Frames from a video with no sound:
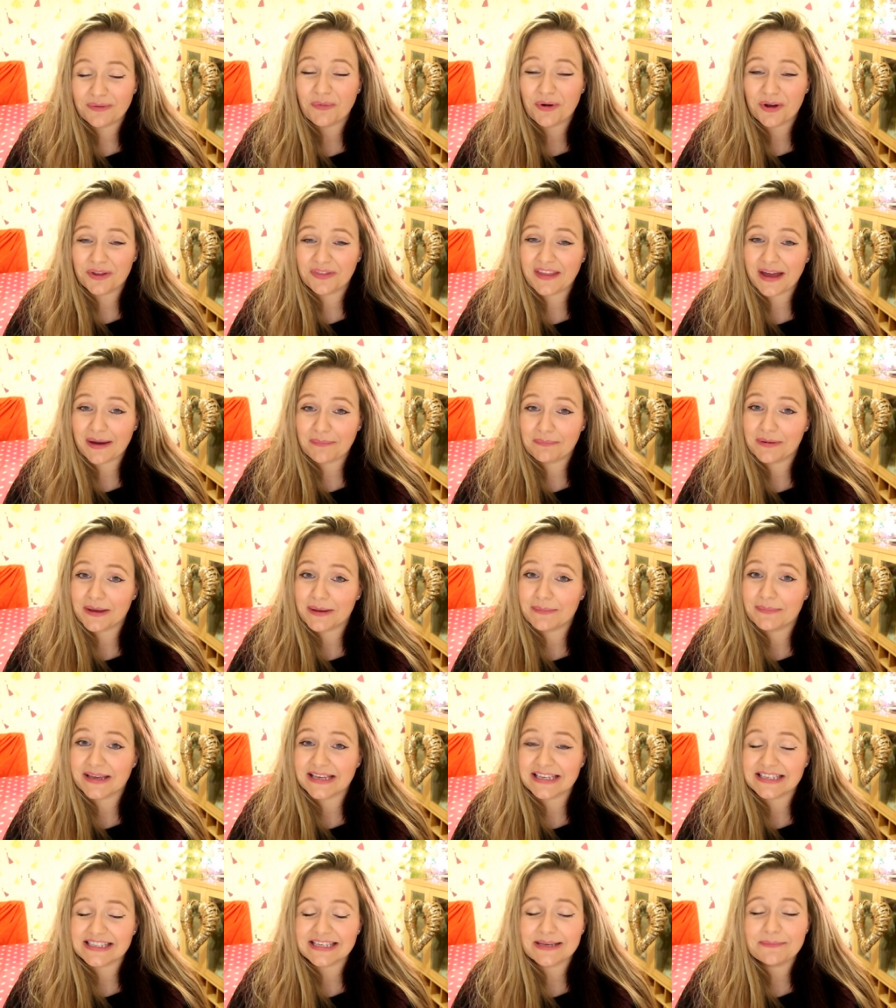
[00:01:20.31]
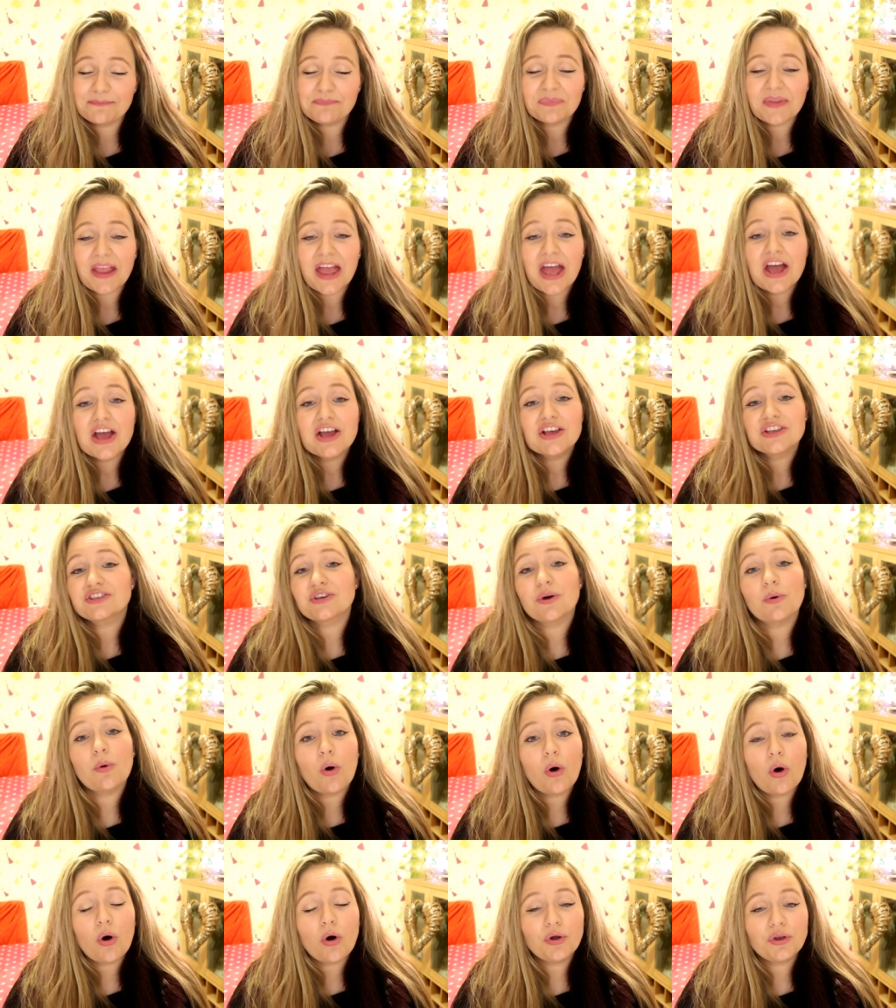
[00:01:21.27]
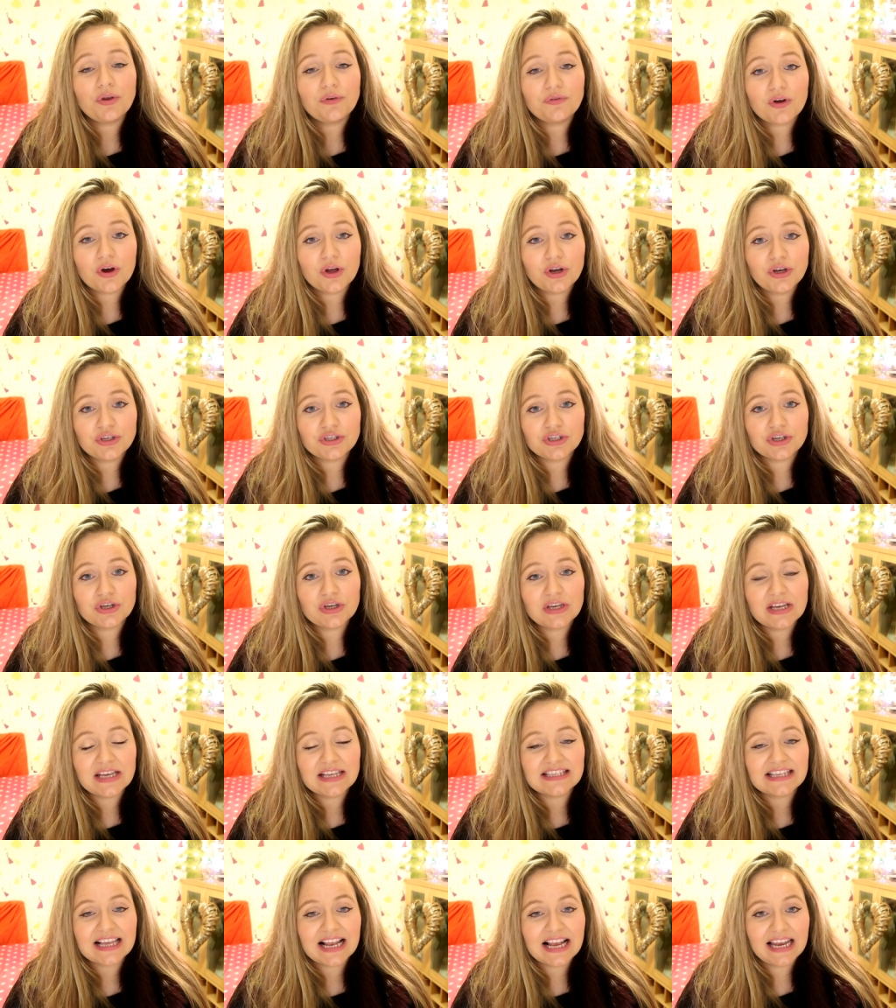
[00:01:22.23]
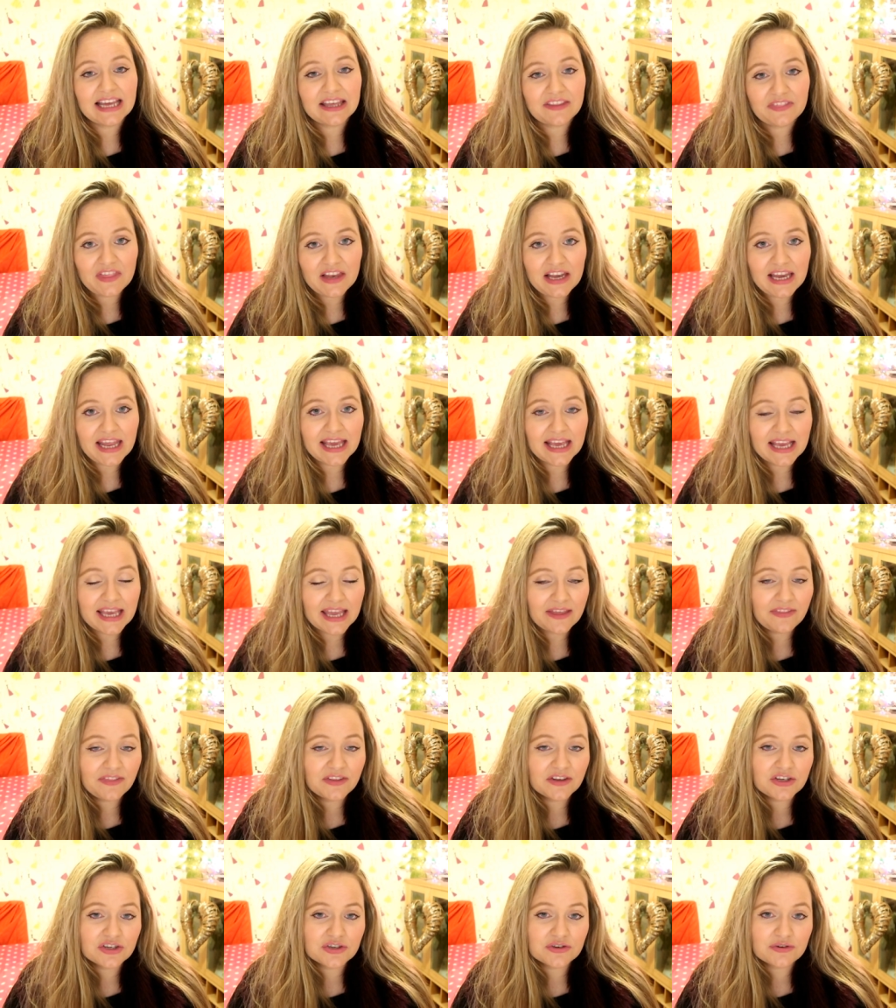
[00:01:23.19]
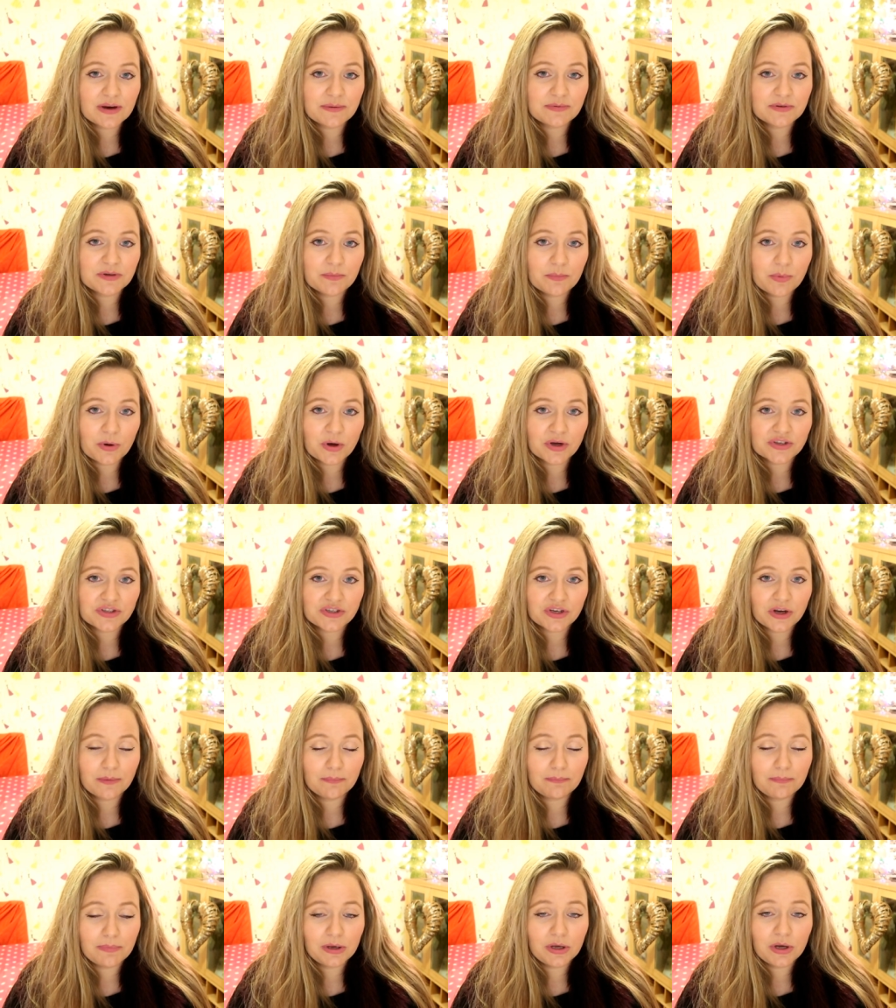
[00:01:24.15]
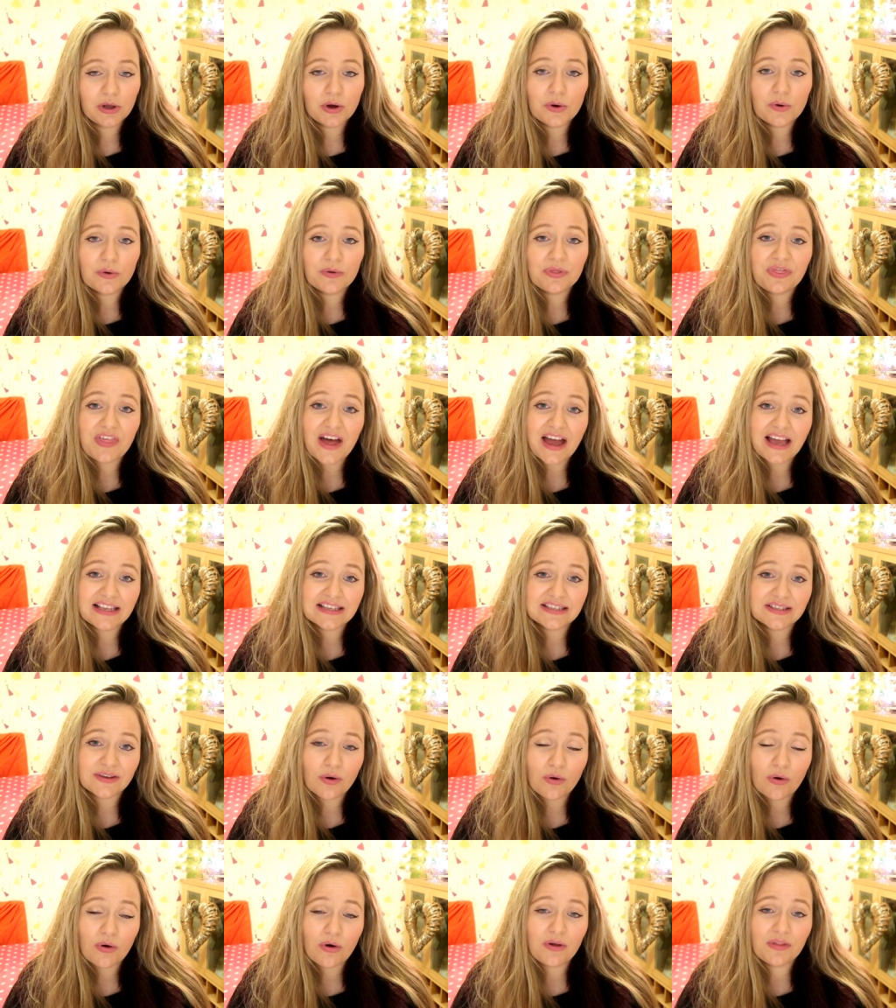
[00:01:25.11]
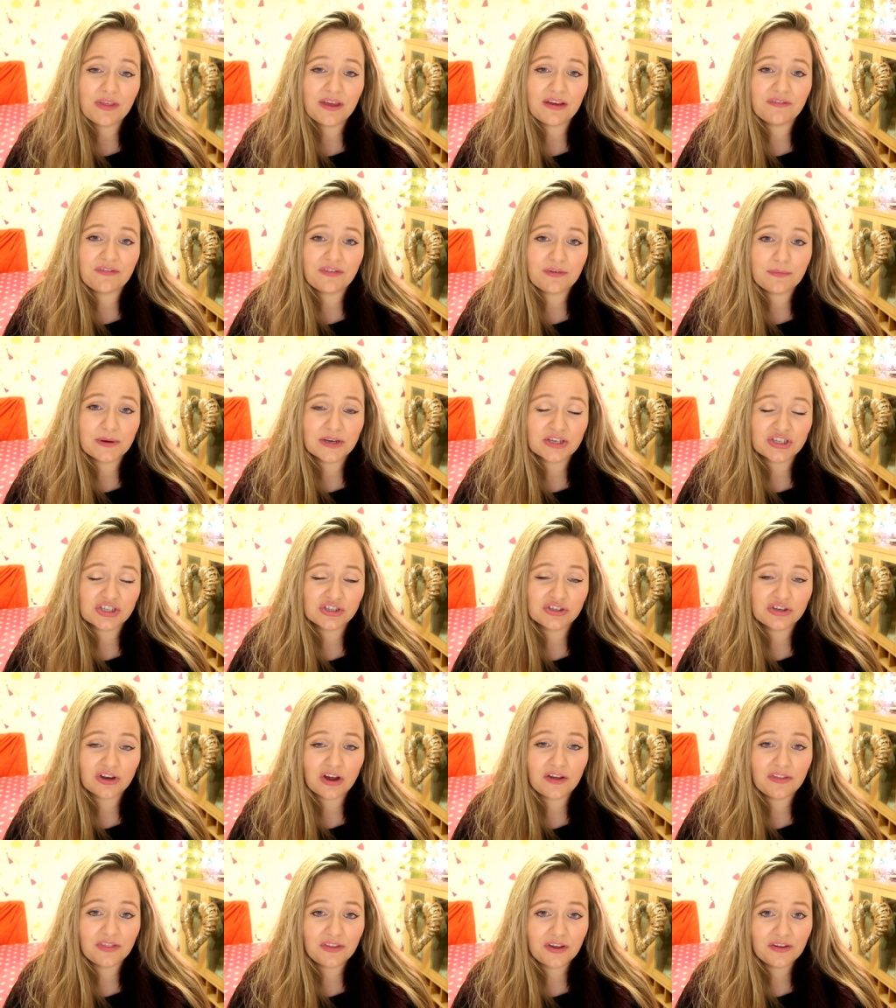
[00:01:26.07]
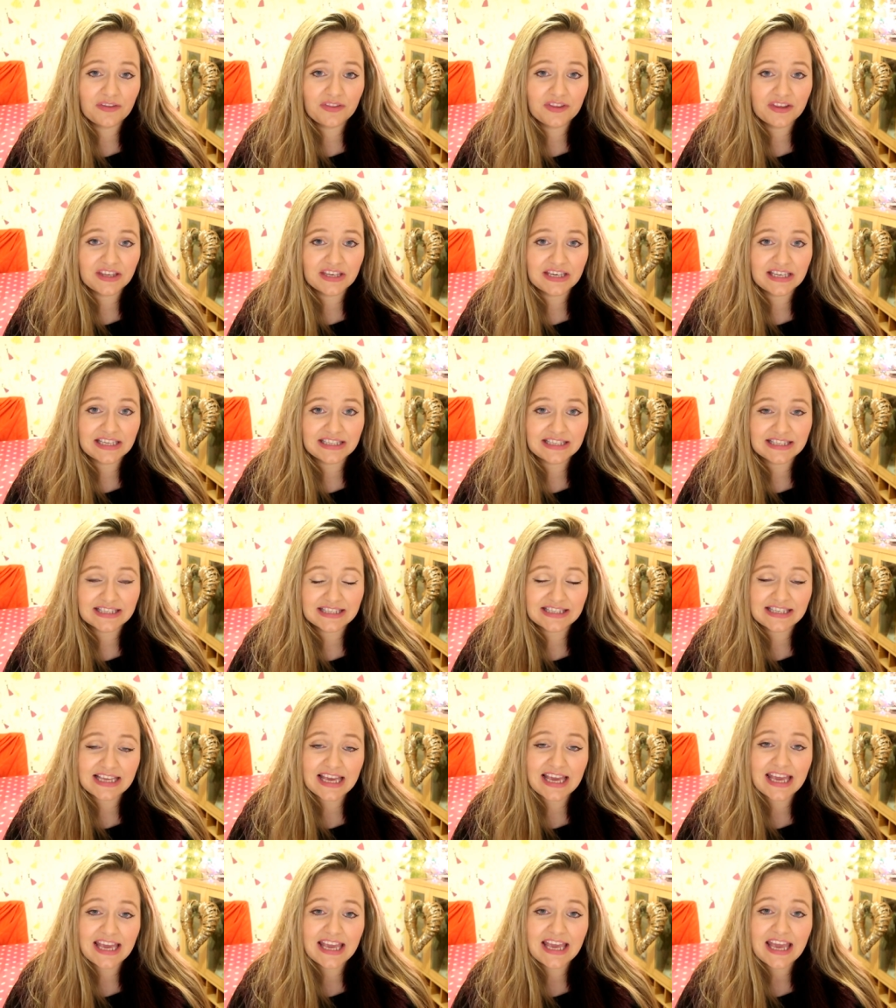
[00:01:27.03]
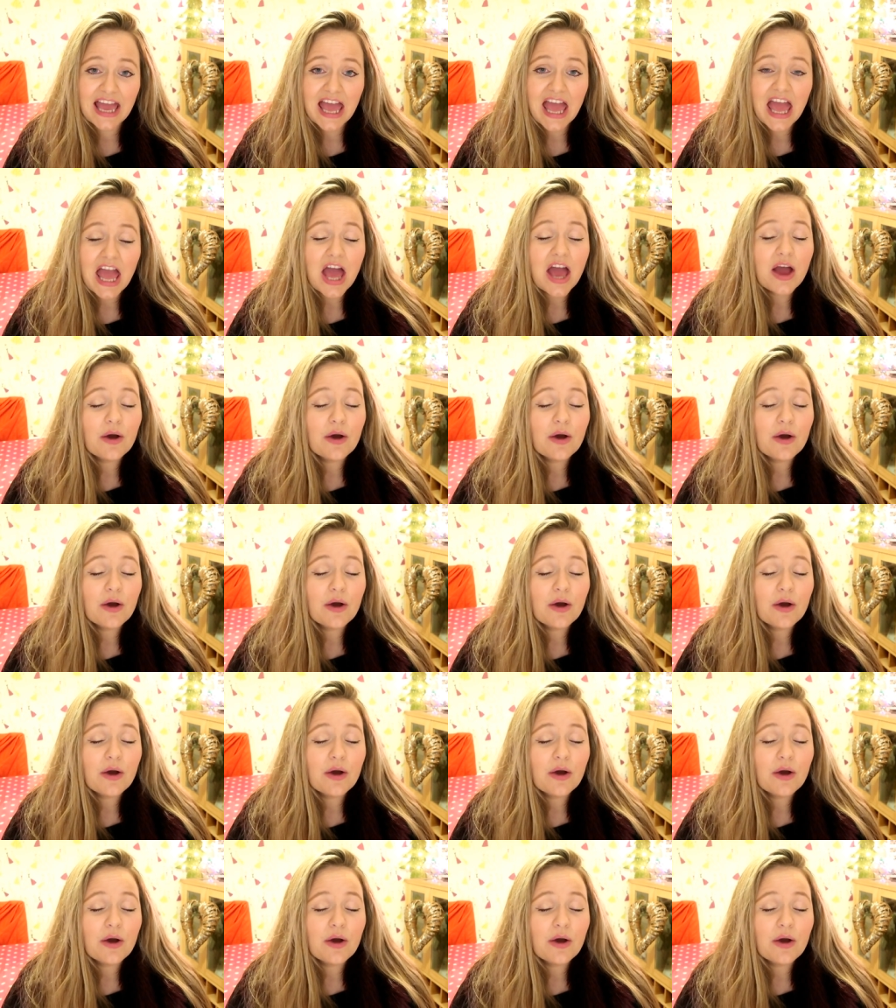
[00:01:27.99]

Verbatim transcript: Wouldn't that be amazing? So all you've got to do is click the link in the description box down below. That is all the information down there that you need to see.